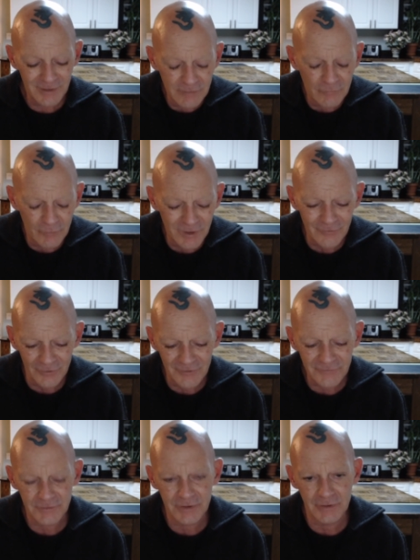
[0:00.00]

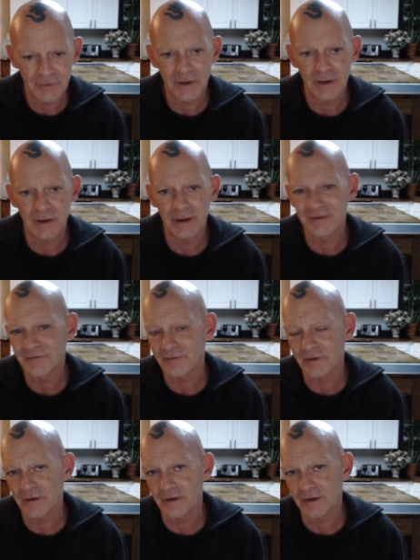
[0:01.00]
realistically, it's
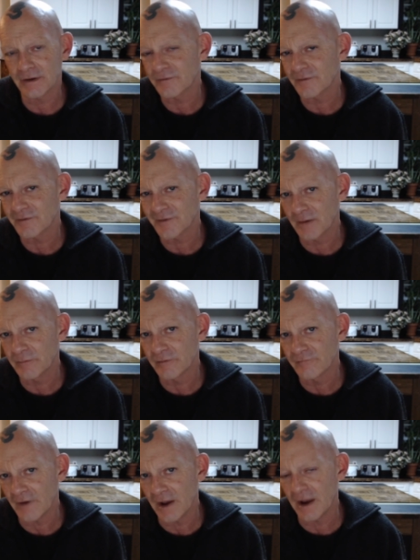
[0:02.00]
a, it's a type
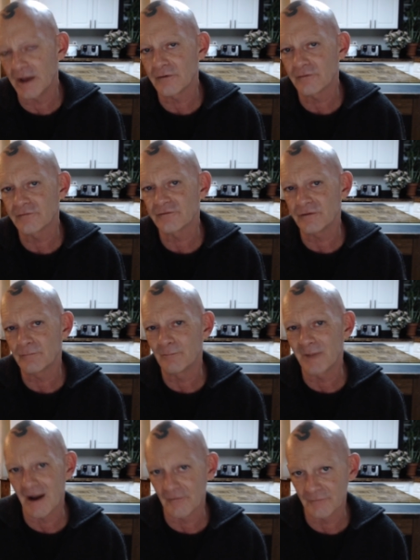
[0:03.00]
of energy
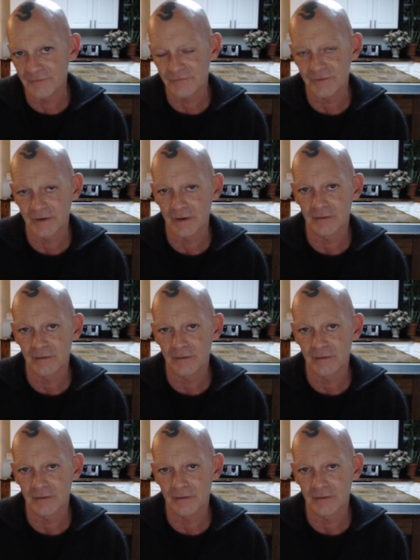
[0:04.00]
balancing.